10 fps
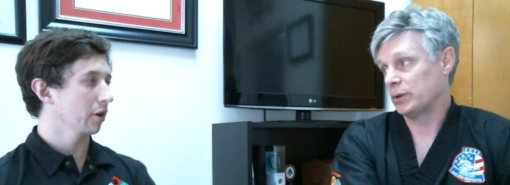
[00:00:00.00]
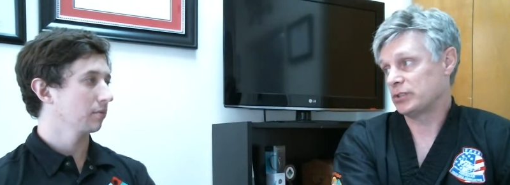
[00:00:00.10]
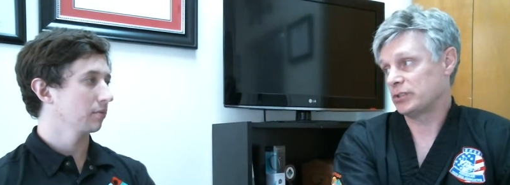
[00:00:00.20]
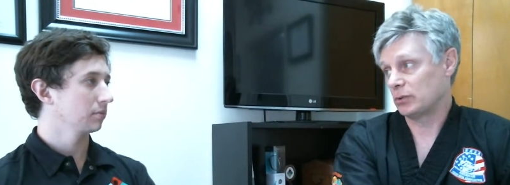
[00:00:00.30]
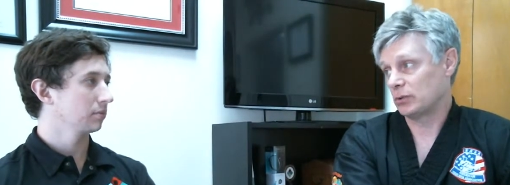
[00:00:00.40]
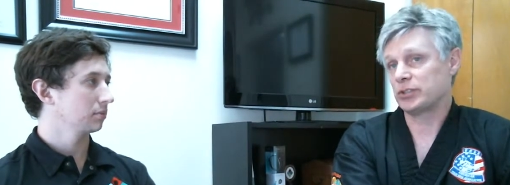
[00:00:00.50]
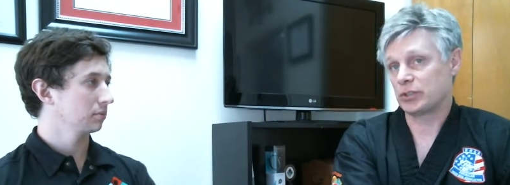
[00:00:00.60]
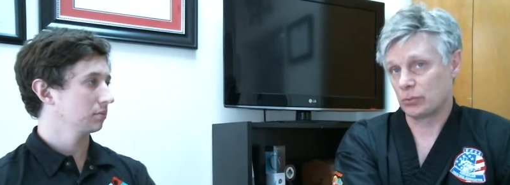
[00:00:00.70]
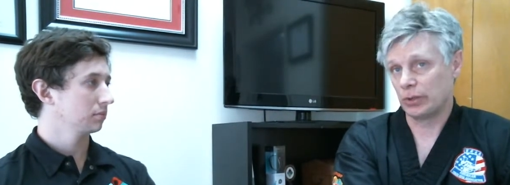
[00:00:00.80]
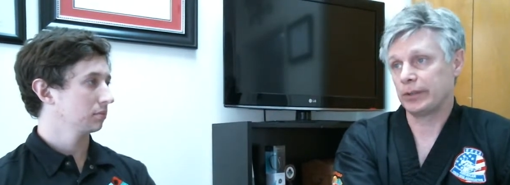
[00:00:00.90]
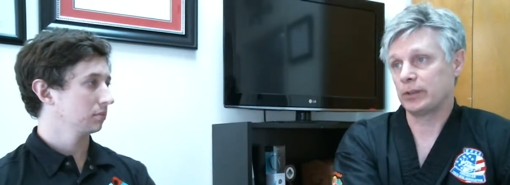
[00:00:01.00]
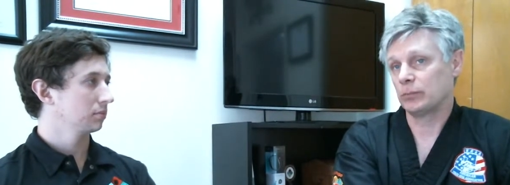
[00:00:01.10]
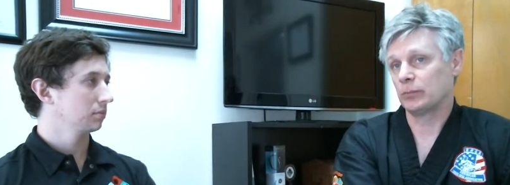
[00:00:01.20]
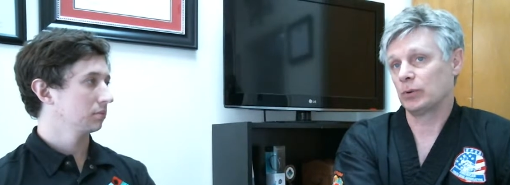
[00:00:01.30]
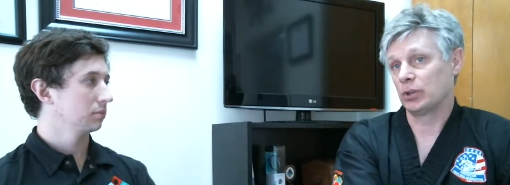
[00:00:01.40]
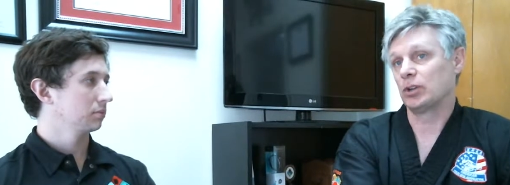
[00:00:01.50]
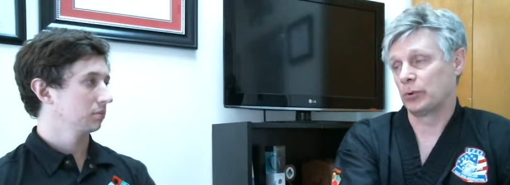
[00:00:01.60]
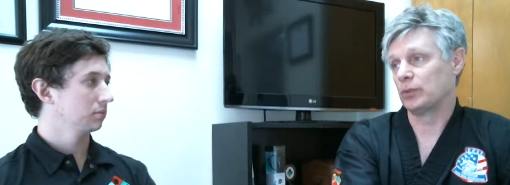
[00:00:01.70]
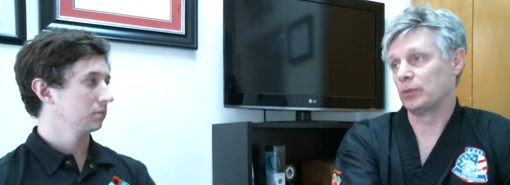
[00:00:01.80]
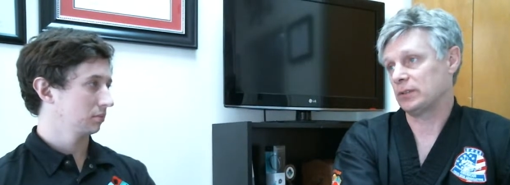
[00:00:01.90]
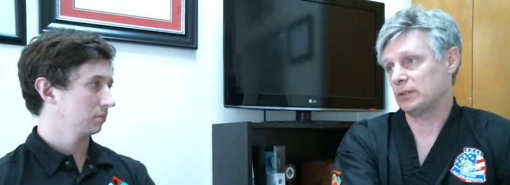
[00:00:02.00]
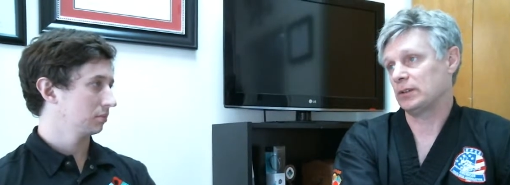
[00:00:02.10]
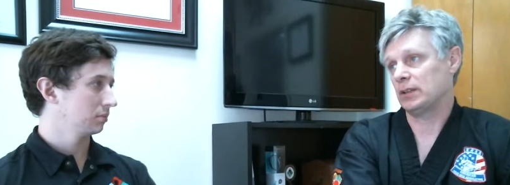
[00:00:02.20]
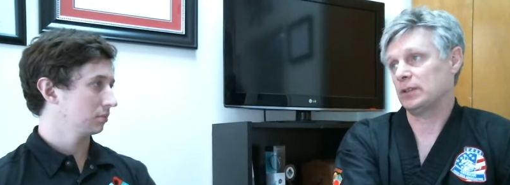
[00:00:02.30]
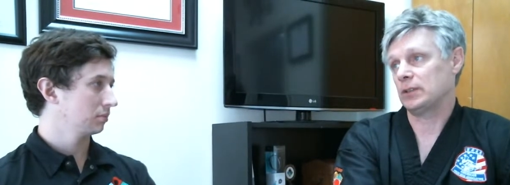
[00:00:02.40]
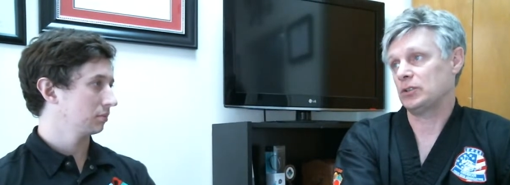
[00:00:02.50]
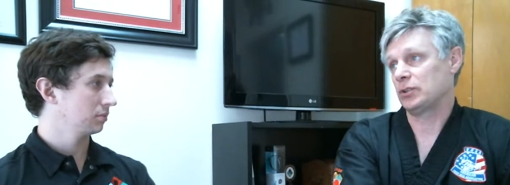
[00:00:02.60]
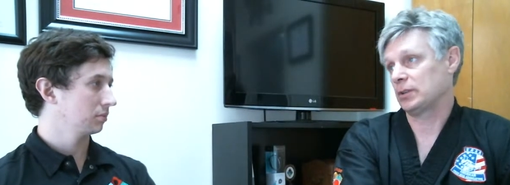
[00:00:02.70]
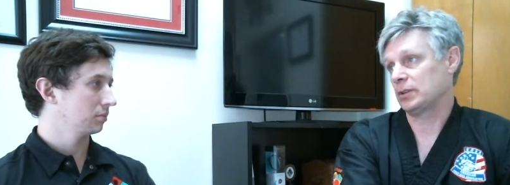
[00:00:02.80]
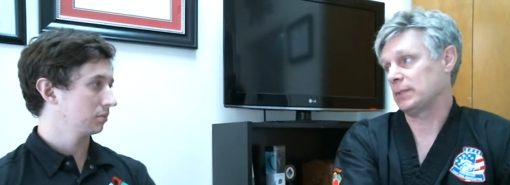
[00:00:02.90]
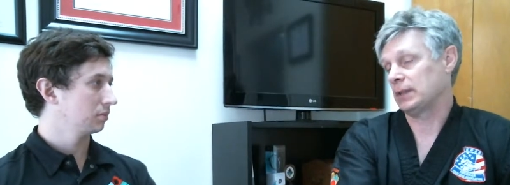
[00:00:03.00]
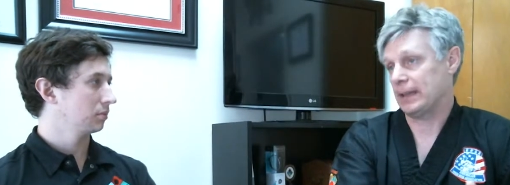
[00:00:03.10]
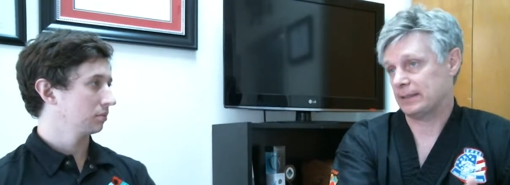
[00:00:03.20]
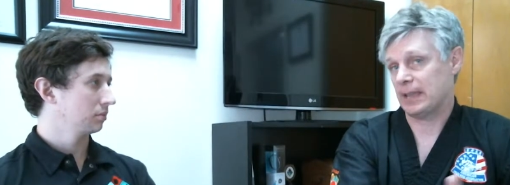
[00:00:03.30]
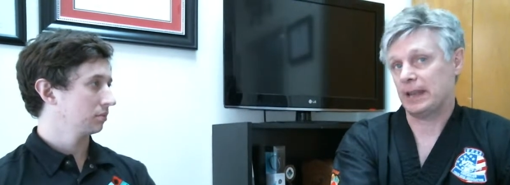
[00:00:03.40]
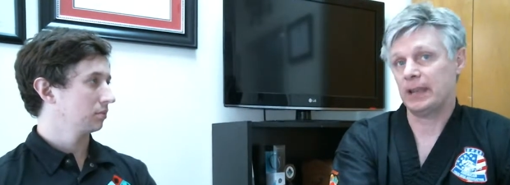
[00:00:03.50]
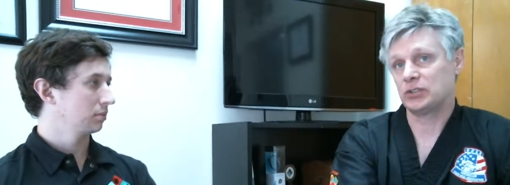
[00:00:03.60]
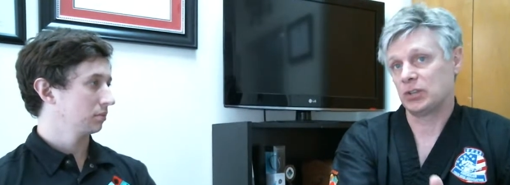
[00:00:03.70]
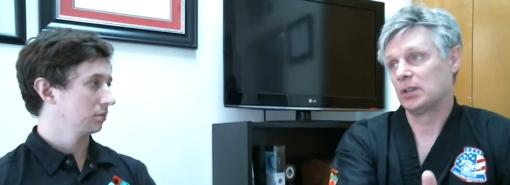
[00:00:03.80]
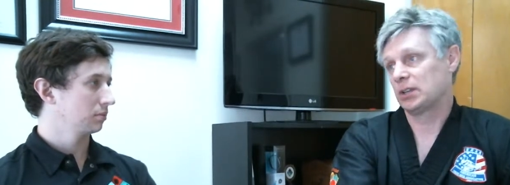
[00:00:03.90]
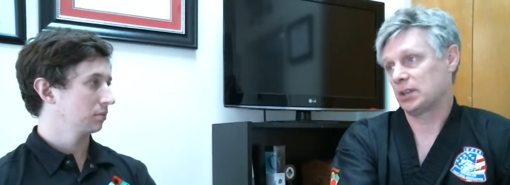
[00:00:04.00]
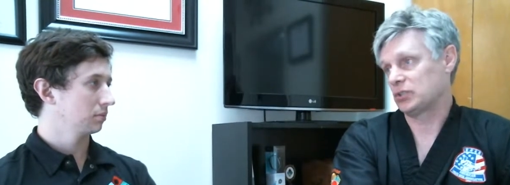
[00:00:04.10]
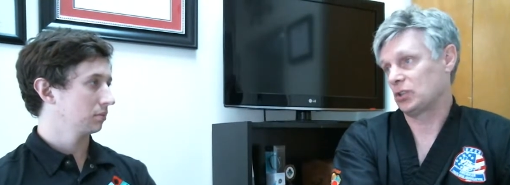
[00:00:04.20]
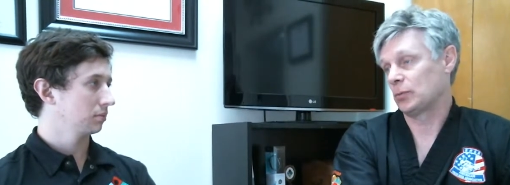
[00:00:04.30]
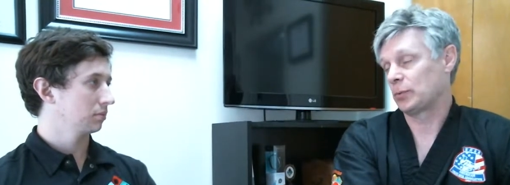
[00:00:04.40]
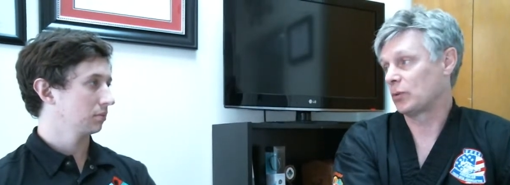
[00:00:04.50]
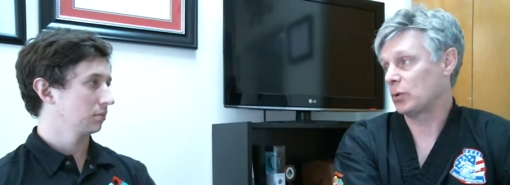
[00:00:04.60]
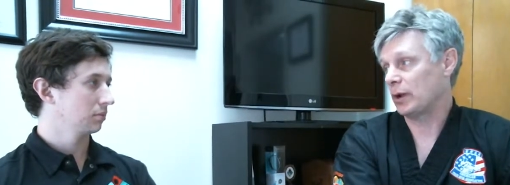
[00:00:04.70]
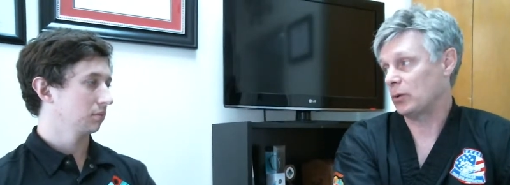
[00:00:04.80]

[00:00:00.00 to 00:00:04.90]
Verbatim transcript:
Speaker 1: which is a, which is a really good good proof that, that you can at that age can still perform